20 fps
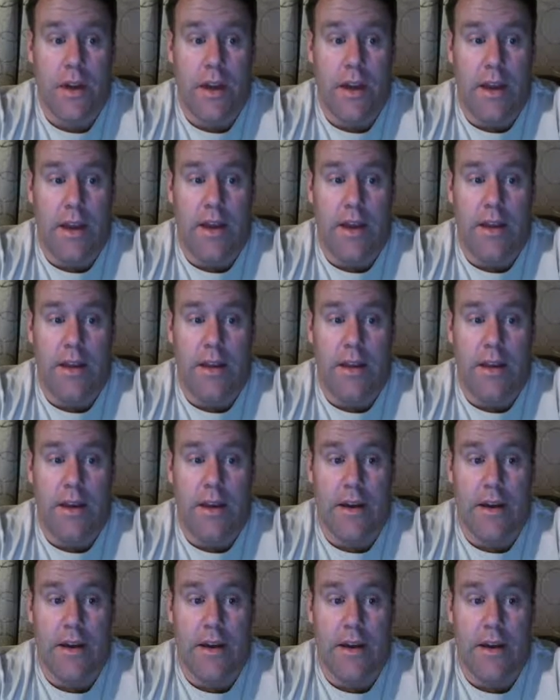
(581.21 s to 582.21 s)
and
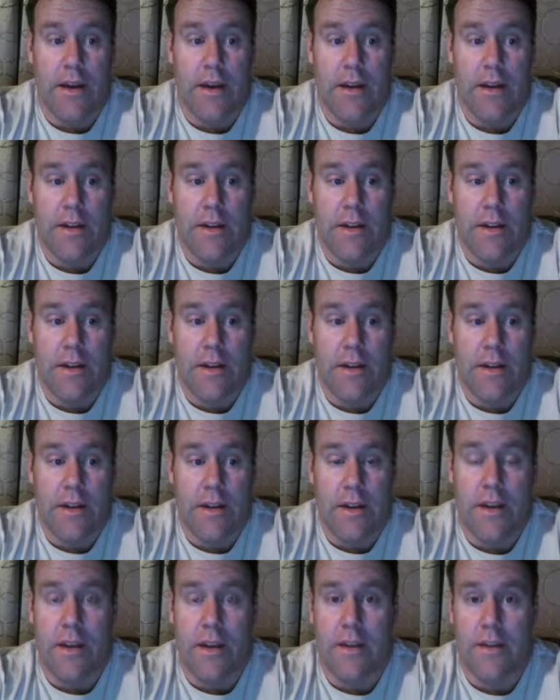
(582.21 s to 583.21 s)

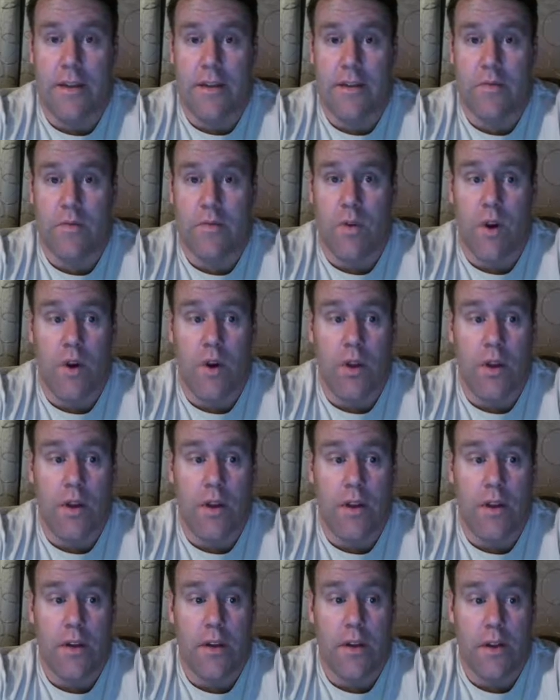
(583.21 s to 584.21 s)
get this
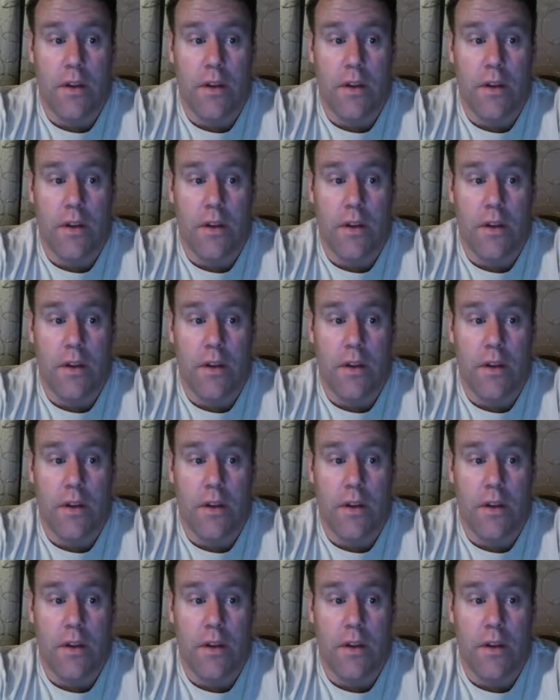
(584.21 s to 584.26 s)
rolling.